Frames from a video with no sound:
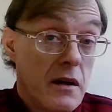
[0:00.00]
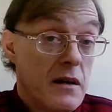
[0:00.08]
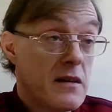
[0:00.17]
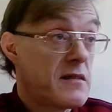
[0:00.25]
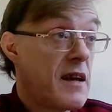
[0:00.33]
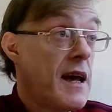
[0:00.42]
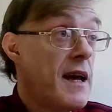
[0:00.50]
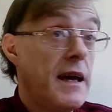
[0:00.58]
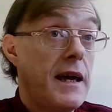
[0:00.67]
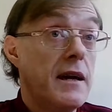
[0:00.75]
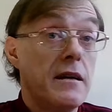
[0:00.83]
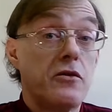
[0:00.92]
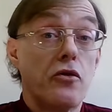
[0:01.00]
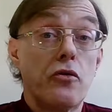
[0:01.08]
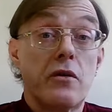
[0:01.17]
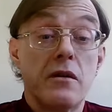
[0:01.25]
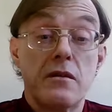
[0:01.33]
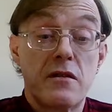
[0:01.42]
Sir Iain
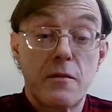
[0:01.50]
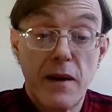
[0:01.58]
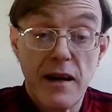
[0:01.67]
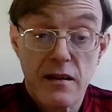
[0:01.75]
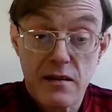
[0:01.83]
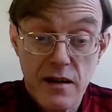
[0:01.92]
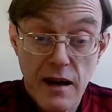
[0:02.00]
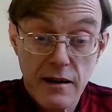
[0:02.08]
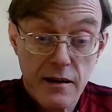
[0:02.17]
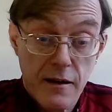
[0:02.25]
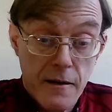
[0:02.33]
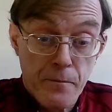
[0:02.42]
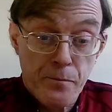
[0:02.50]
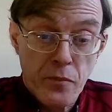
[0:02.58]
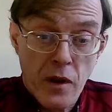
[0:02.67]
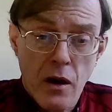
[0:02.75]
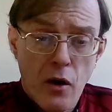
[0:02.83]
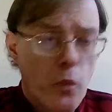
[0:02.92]
Duncan Smith said,
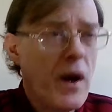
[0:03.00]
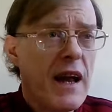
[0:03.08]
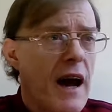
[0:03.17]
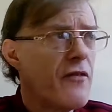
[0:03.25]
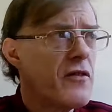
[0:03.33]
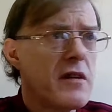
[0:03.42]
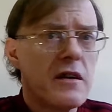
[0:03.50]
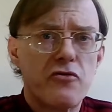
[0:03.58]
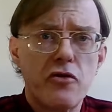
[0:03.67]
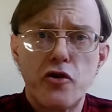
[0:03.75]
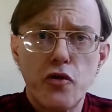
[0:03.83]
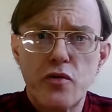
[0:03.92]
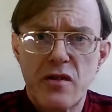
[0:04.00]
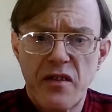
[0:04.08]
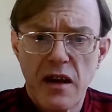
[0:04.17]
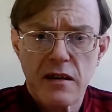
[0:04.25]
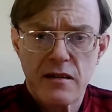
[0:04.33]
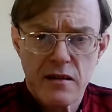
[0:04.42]
"We haven't introduced
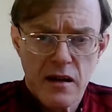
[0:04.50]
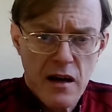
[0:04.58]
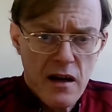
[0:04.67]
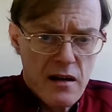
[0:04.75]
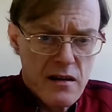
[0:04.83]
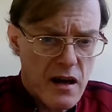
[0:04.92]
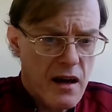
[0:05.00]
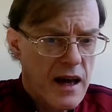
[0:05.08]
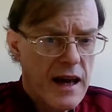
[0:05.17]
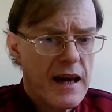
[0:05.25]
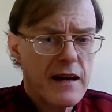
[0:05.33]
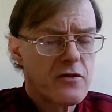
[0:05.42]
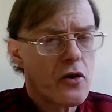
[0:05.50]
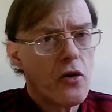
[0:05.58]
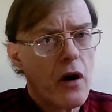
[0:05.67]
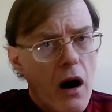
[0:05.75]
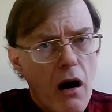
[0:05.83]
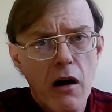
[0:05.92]
this to hurt
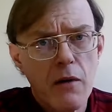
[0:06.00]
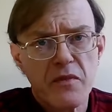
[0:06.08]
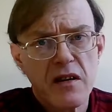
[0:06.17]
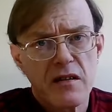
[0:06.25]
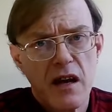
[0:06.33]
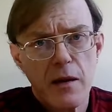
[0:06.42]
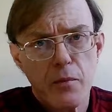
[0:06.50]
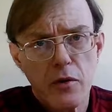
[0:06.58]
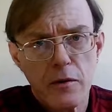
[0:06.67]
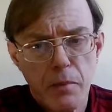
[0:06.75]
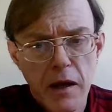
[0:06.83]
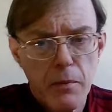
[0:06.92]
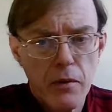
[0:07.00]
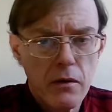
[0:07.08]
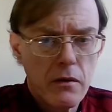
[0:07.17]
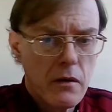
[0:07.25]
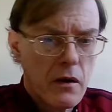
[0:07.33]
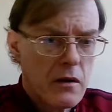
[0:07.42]
or harm disabled
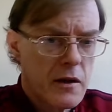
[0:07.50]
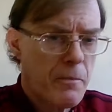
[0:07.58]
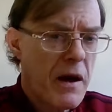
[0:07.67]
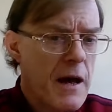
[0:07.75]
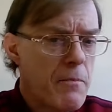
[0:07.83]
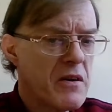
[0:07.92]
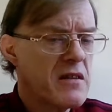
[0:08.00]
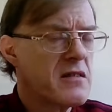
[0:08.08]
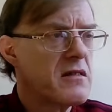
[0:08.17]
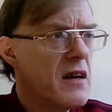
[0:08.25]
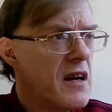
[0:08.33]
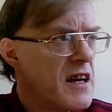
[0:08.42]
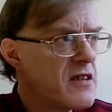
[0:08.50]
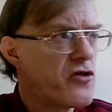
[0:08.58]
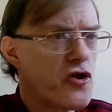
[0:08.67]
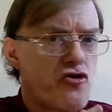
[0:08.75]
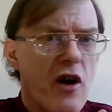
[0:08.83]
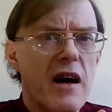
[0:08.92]
people. The purpose is to
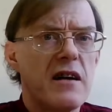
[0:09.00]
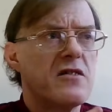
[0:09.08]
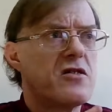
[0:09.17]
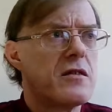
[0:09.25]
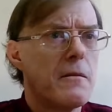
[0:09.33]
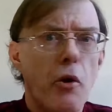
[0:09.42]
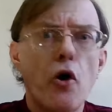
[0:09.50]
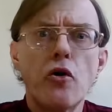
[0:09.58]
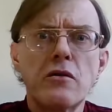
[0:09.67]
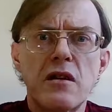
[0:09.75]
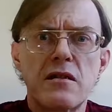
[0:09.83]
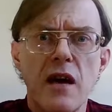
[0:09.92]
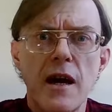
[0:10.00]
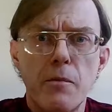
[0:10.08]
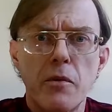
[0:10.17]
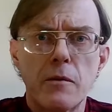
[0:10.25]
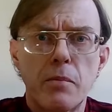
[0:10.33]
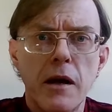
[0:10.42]
try and support
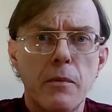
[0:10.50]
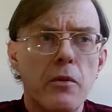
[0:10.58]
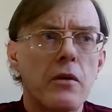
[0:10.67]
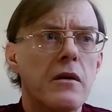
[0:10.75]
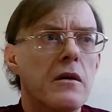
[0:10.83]
disabled people."